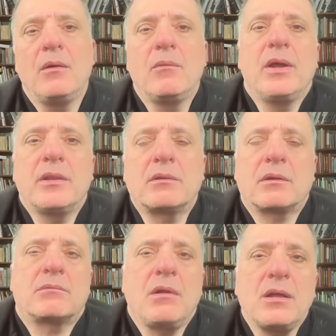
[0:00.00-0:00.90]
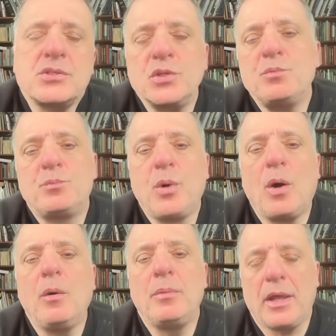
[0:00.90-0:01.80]
with Russian
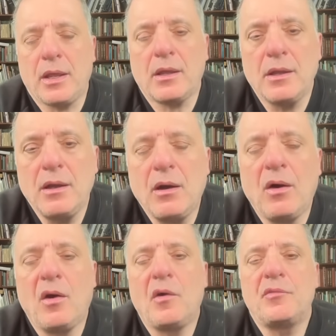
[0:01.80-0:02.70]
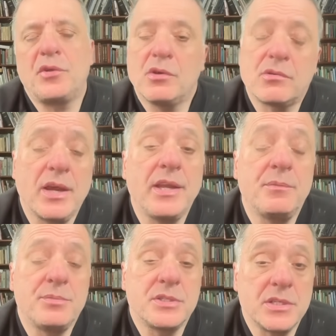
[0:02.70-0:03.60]
bombing of
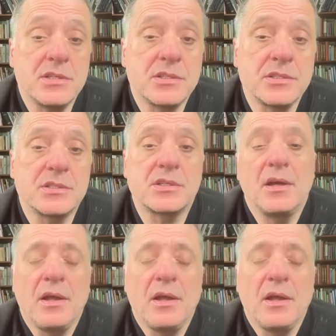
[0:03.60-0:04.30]
Ukrainian positions